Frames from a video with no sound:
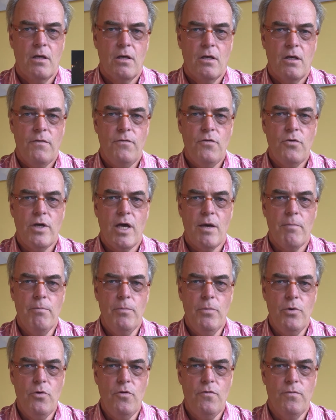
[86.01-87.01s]
If you get
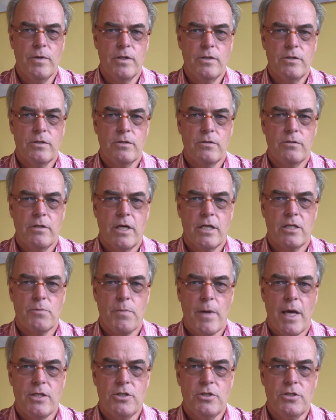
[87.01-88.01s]
movement,
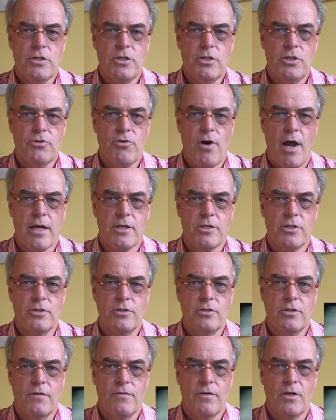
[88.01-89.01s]
expansion and
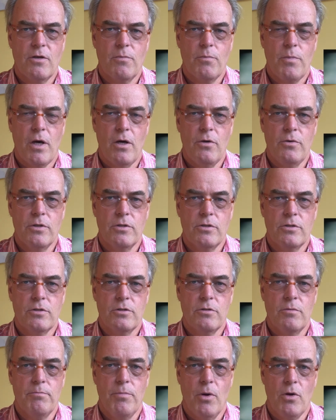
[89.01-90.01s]
contraction of the
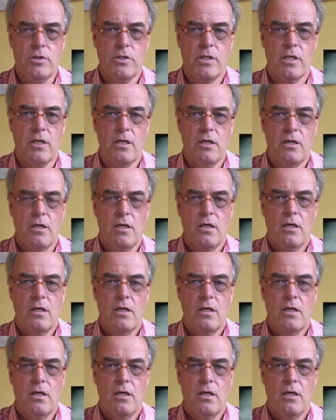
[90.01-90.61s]
component body